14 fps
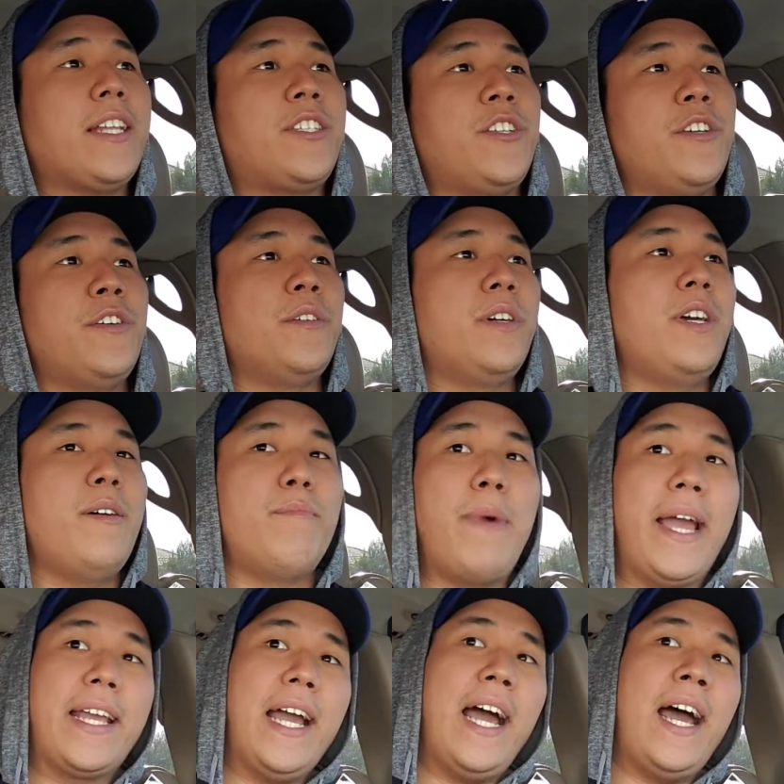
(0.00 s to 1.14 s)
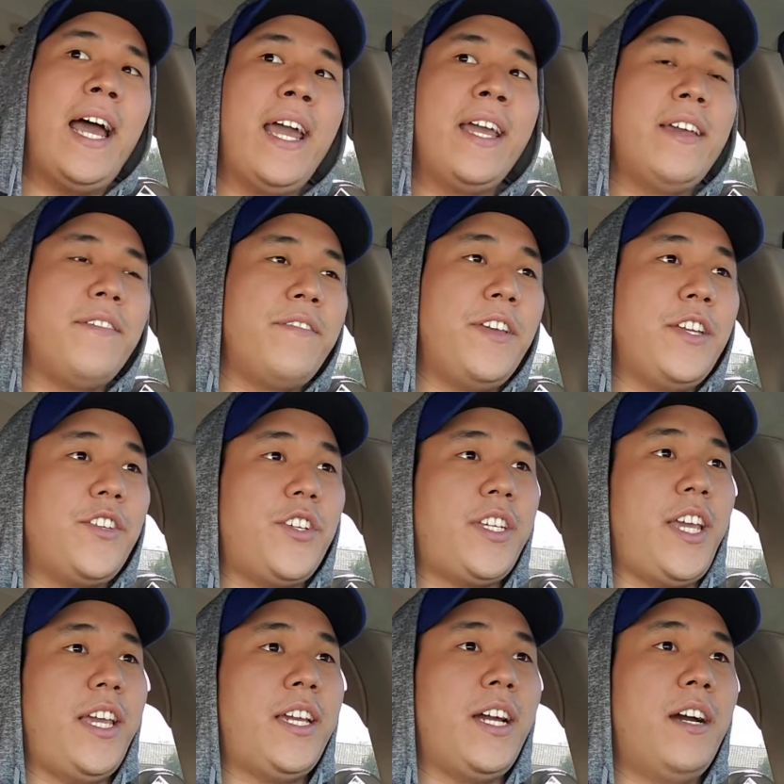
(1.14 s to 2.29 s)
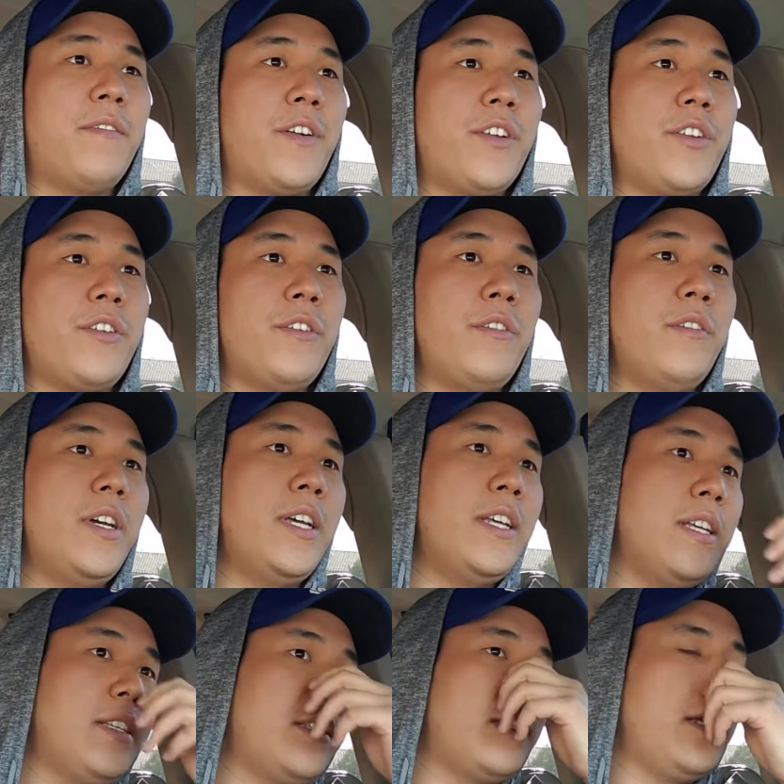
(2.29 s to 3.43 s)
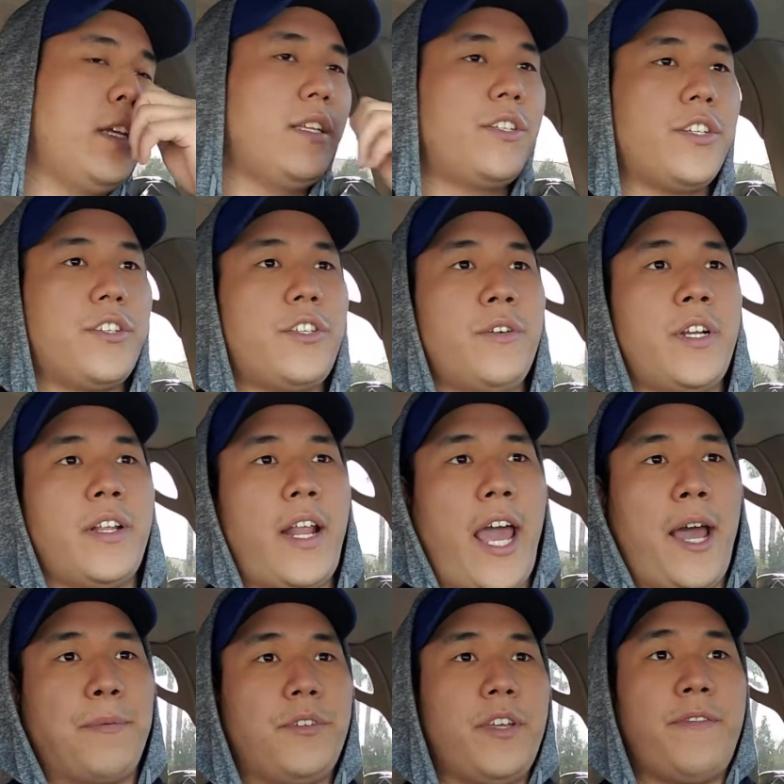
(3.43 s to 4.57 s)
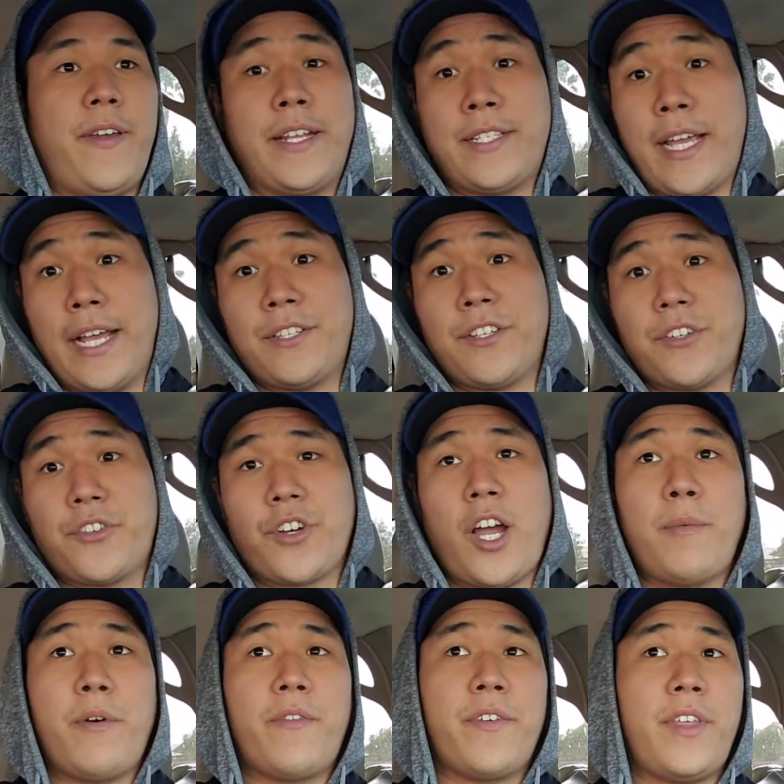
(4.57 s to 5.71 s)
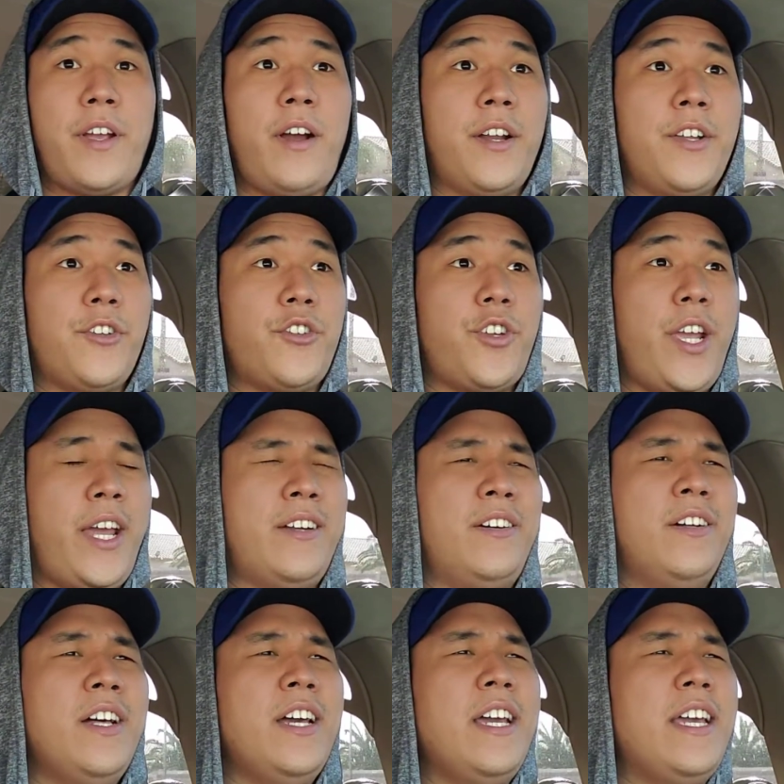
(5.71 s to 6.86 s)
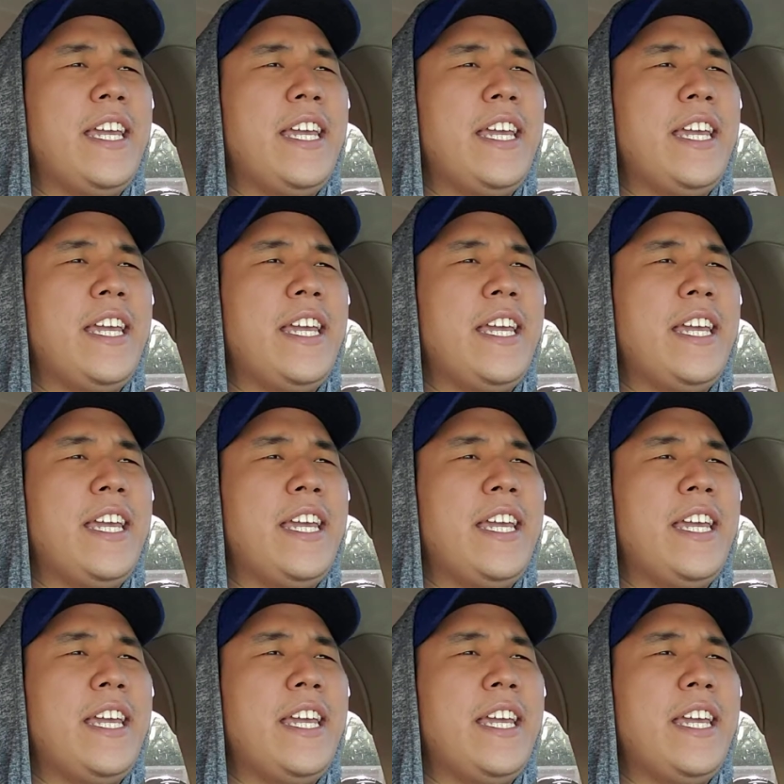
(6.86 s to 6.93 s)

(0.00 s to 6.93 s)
out to my guy, VGK Coverage, who is just doing an absolutely fantastic job over there on his channel.